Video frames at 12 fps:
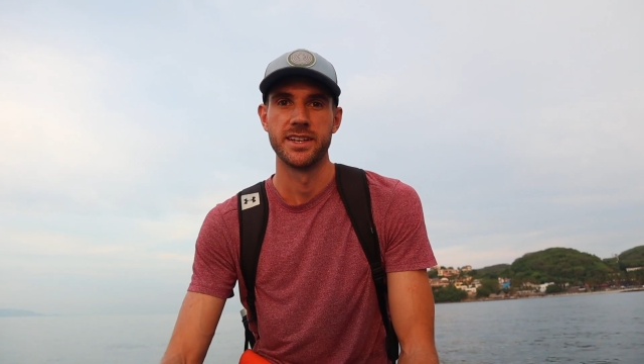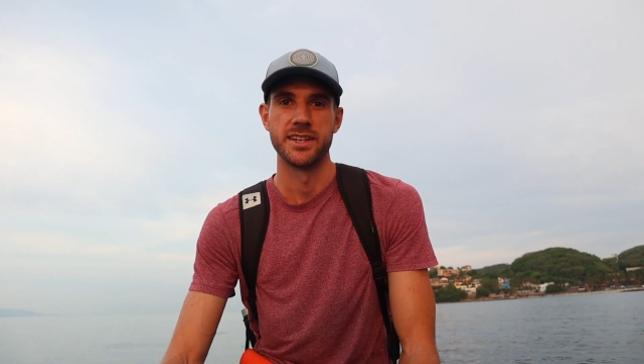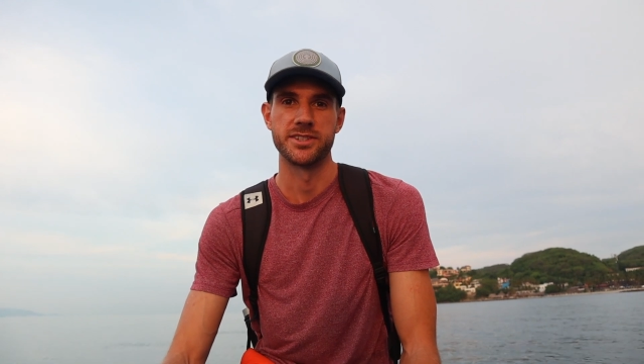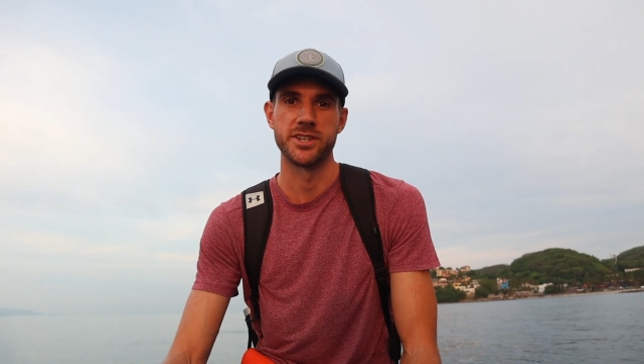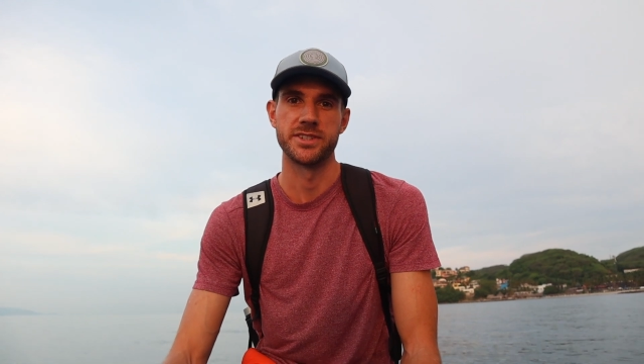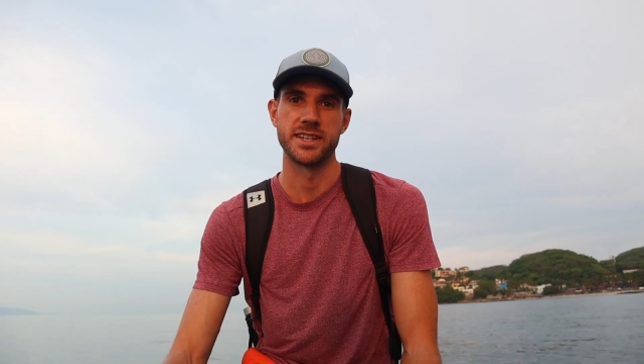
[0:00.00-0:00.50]

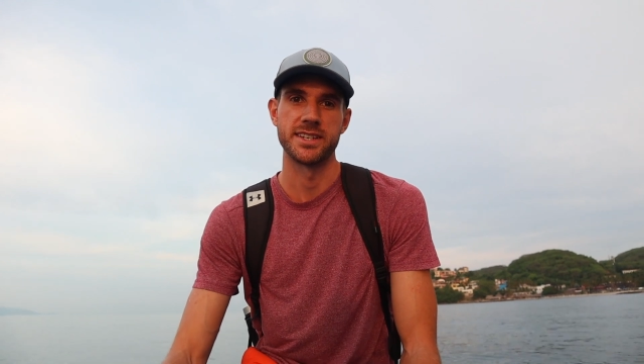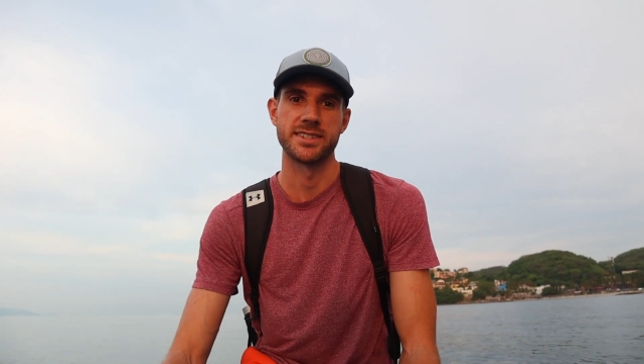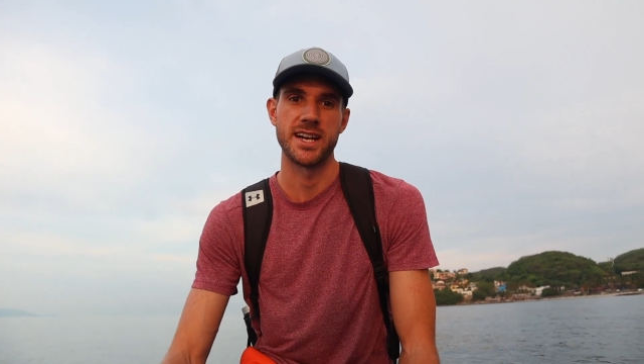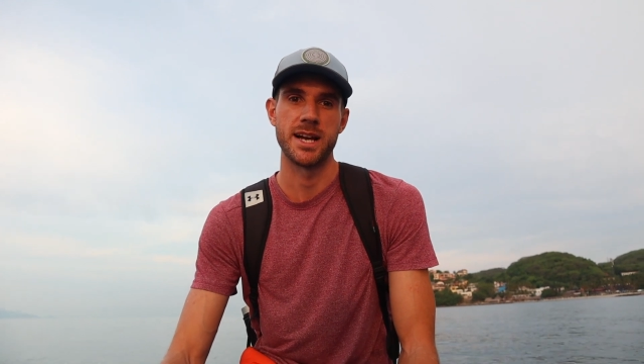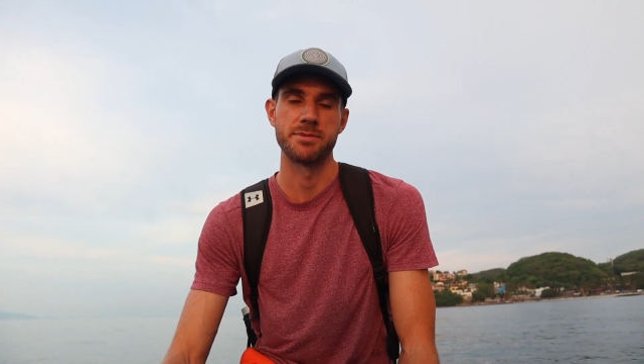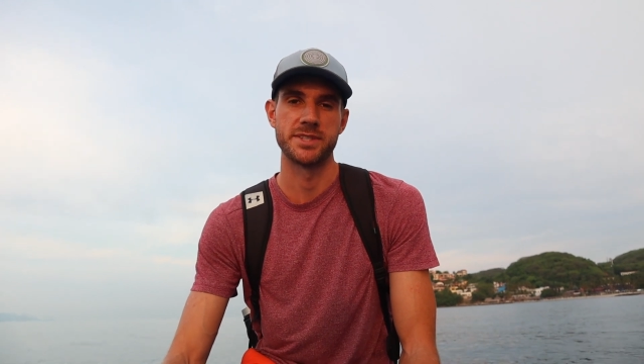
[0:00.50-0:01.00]
and start taking
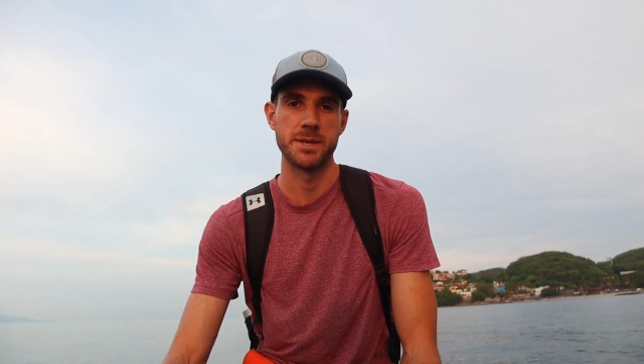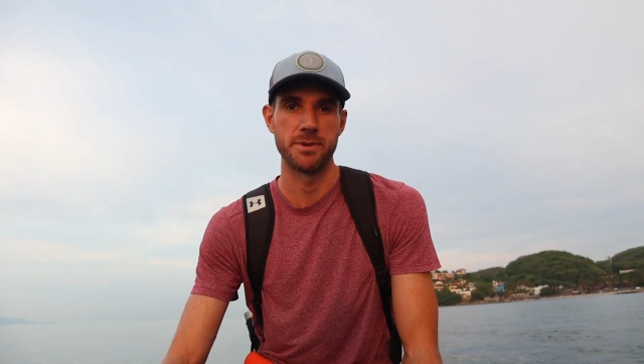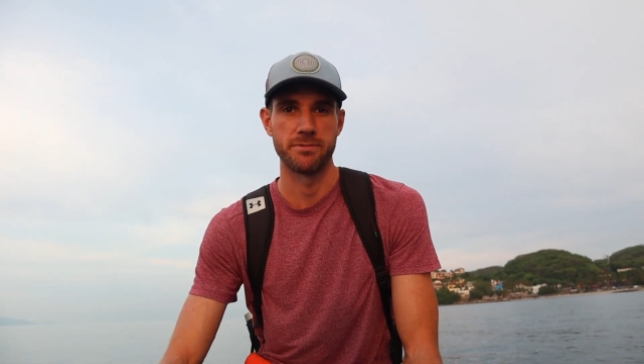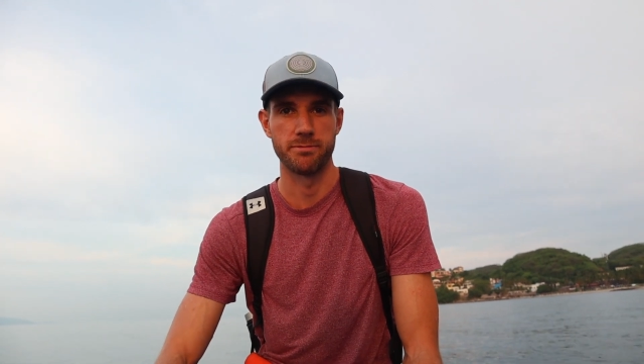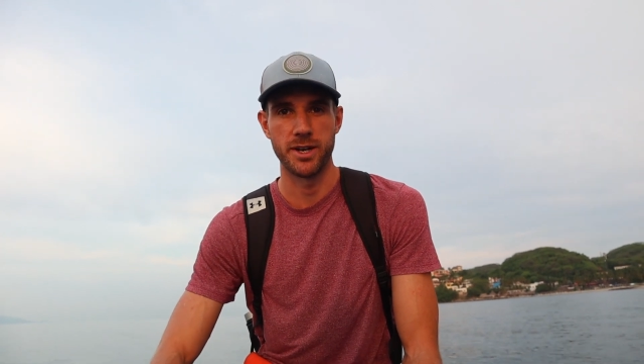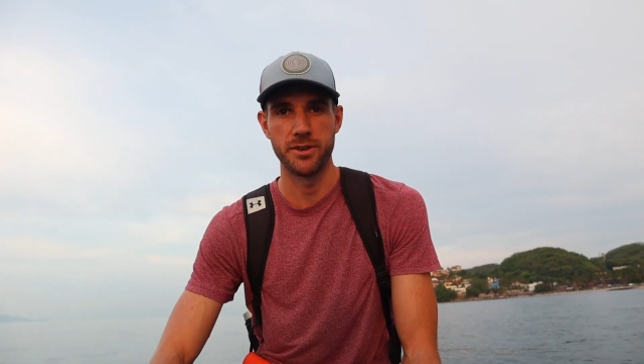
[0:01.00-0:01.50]
time
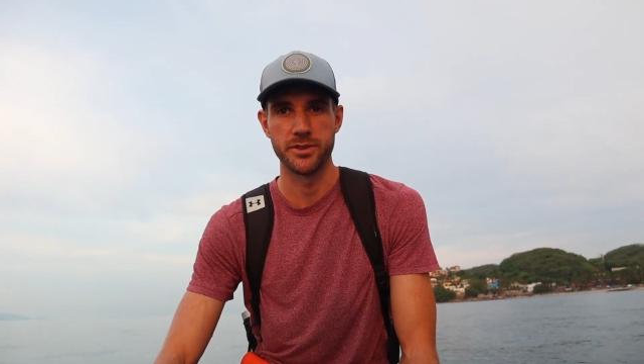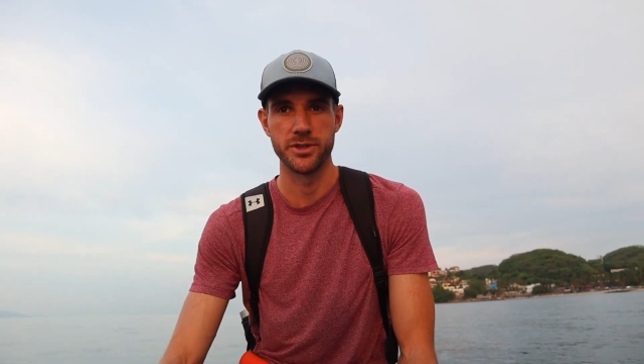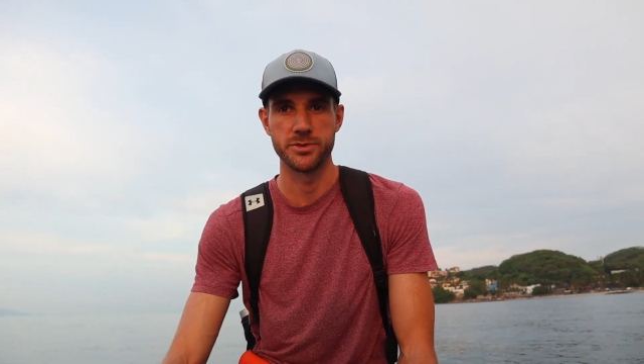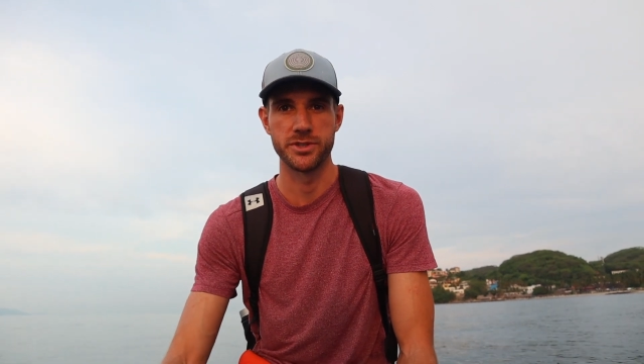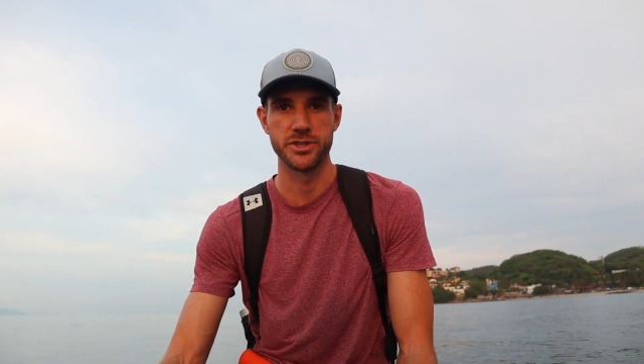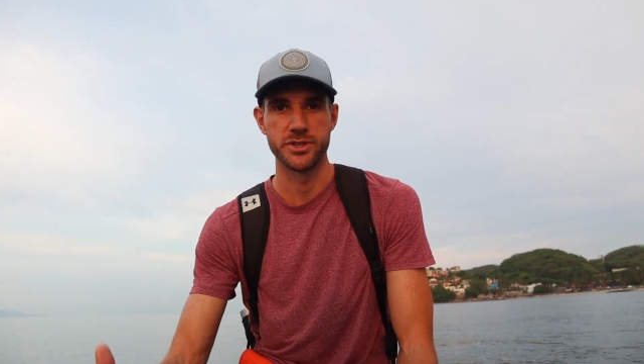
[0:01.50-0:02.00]
separate from all of
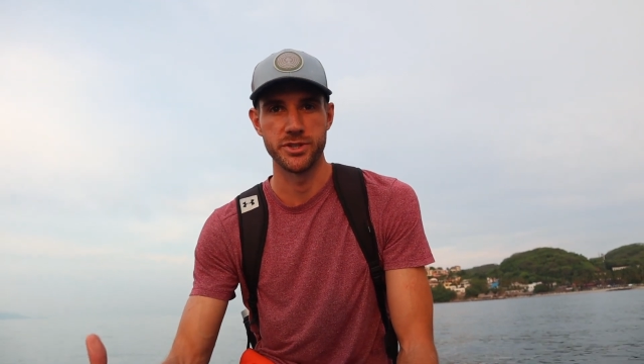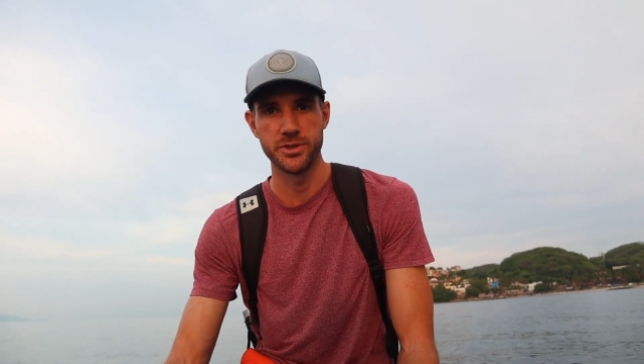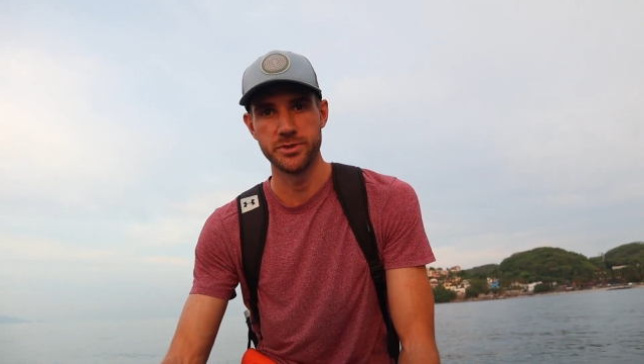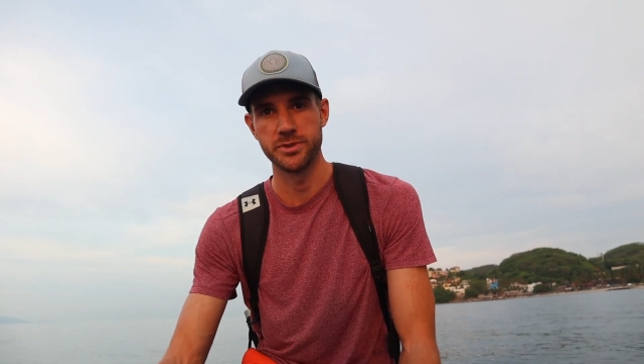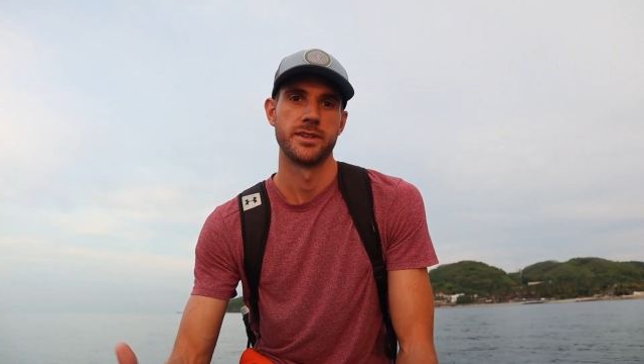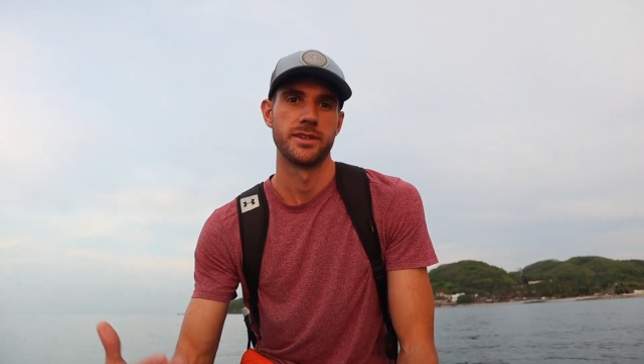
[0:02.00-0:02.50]
those to just
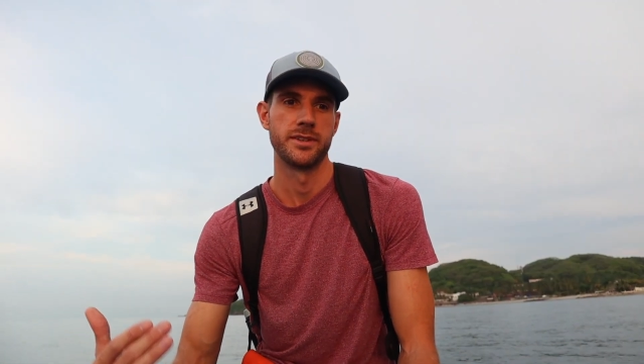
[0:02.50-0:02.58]
you,